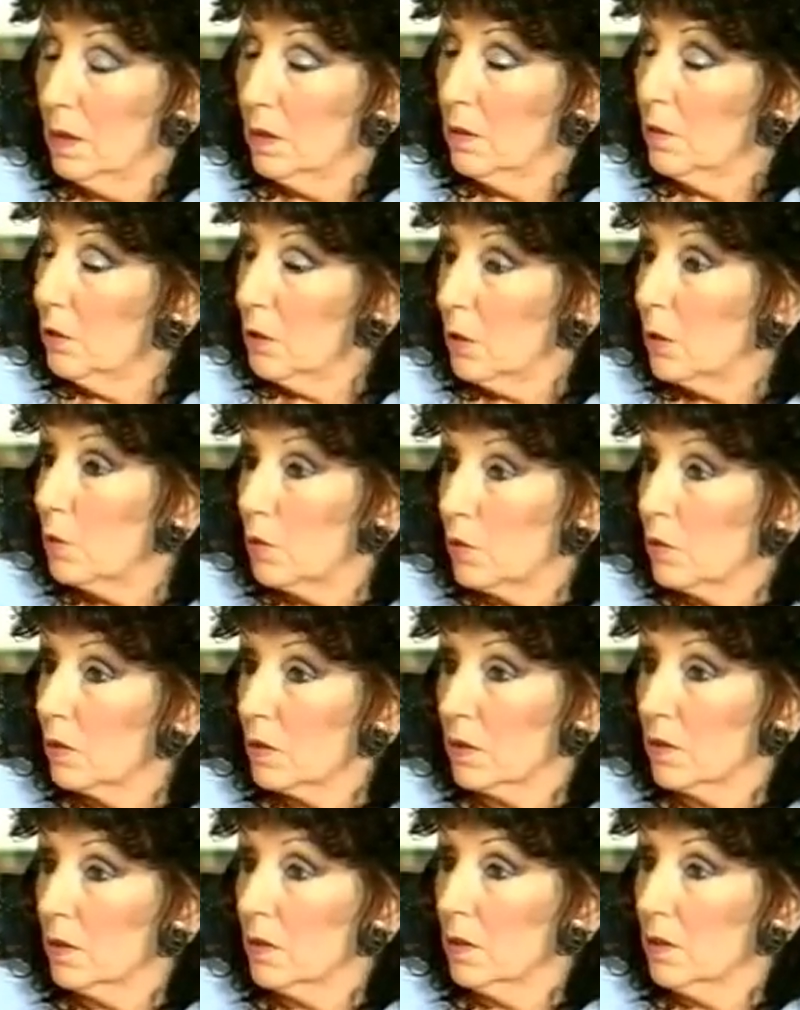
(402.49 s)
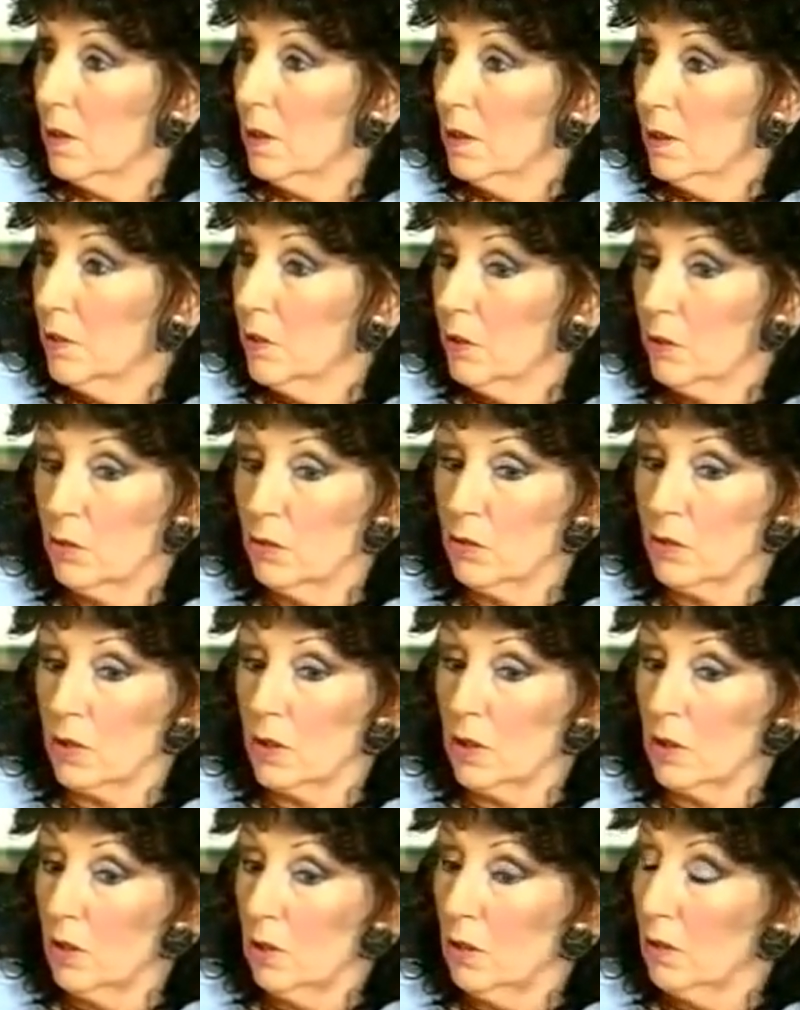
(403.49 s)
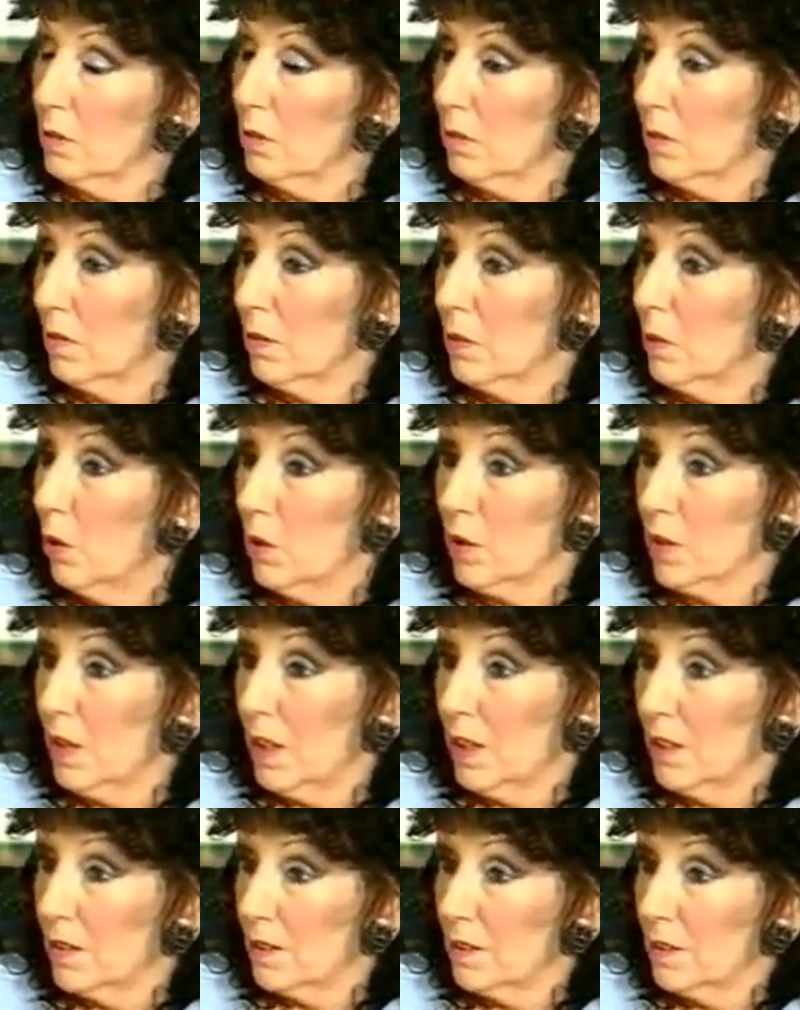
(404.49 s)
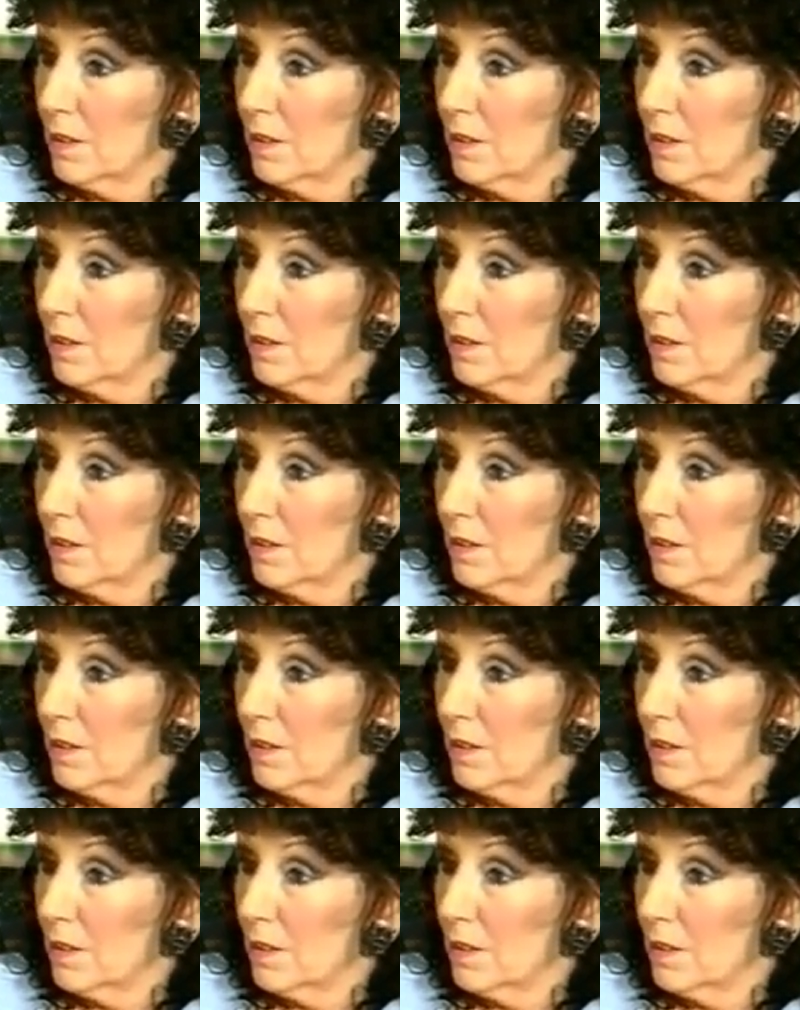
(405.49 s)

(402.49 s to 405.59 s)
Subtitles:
news that their children are not dead.